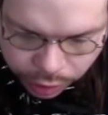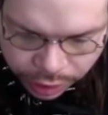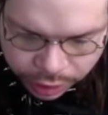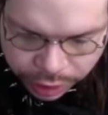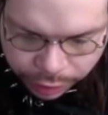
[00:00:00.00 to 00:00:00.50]

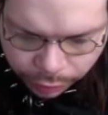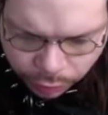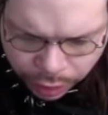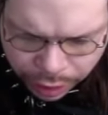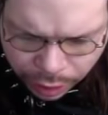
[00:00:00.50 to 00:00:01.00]
Then that's,
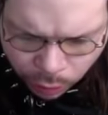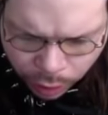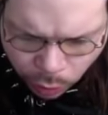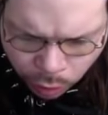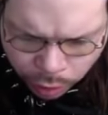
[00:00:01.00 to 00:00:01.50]
okay,
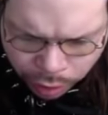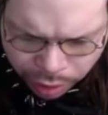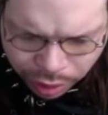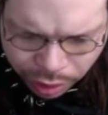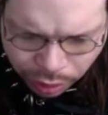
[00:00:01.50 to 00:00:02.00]
wait,
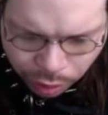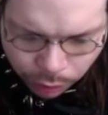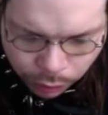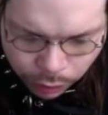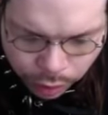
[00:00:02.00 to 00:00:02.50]
what? You know what
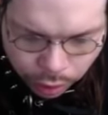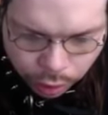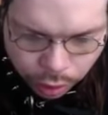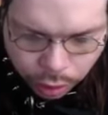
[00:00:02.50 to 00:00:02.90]
I'm saying?